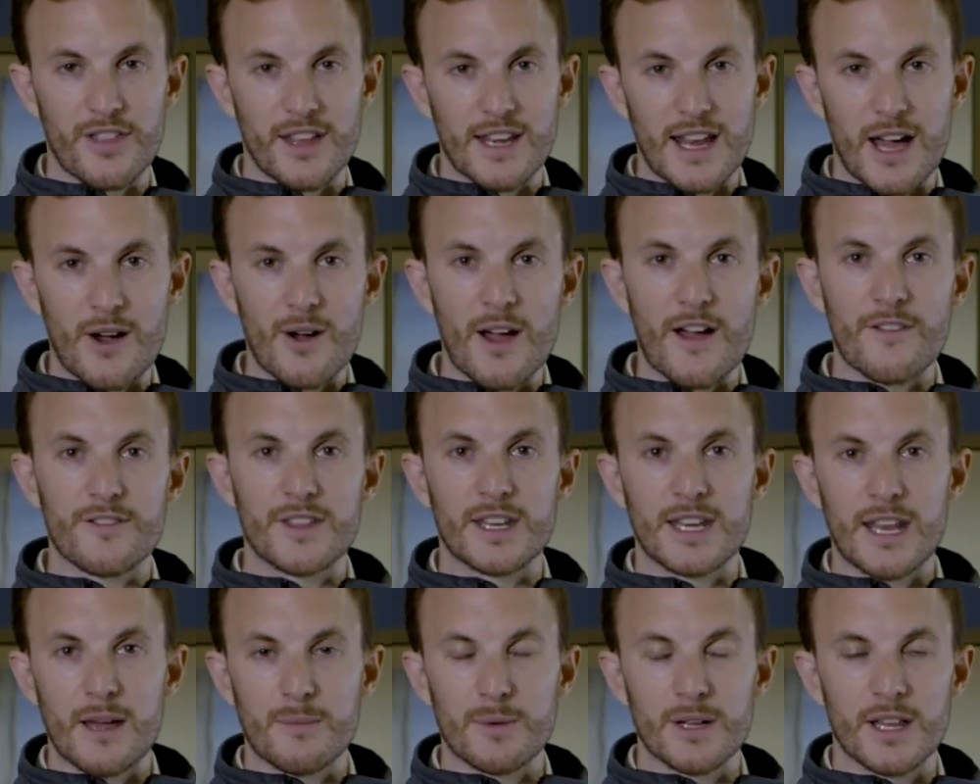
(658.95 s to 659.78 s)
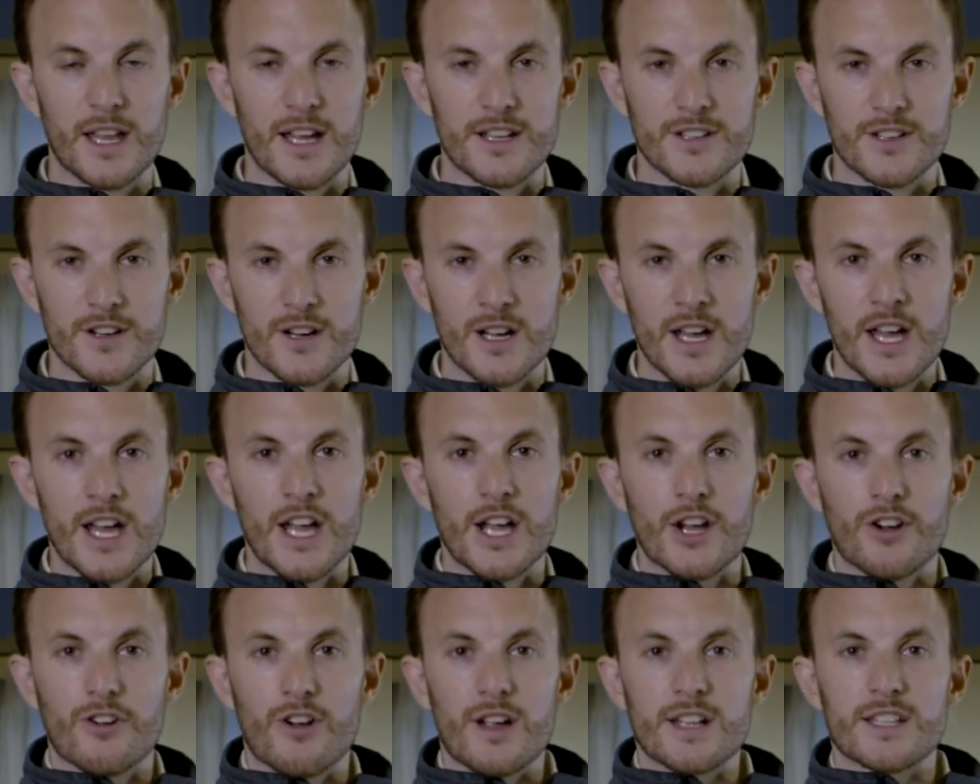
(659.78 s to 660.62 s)
They now have the nebulizer.
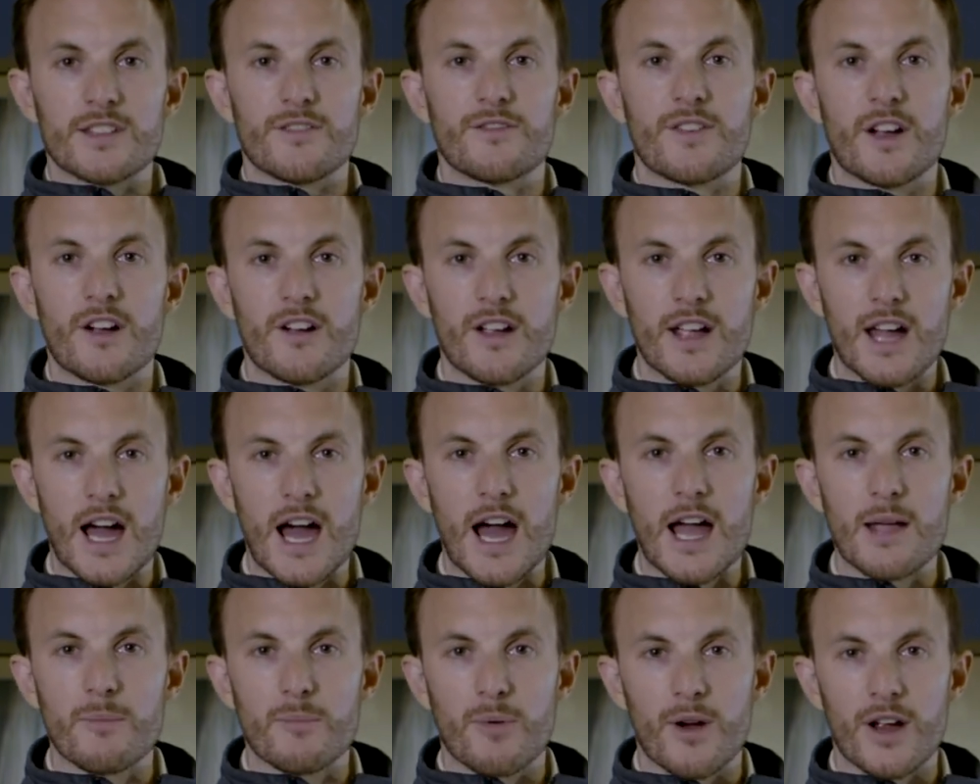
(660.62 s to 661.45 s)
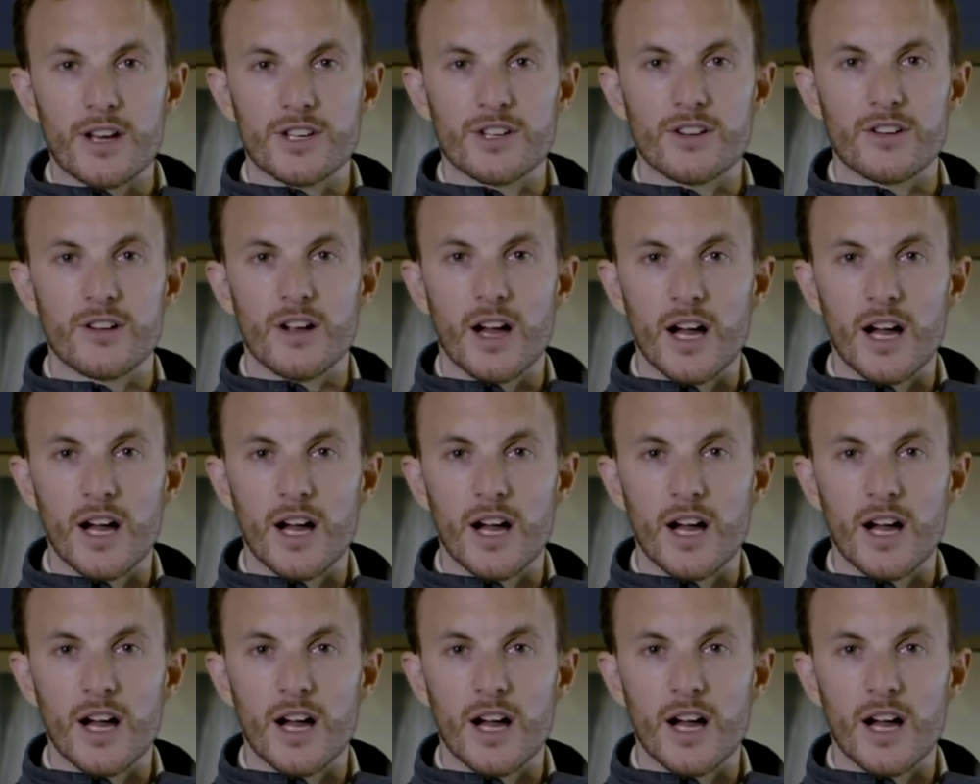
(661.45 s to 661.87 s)
Creates a very high pressure,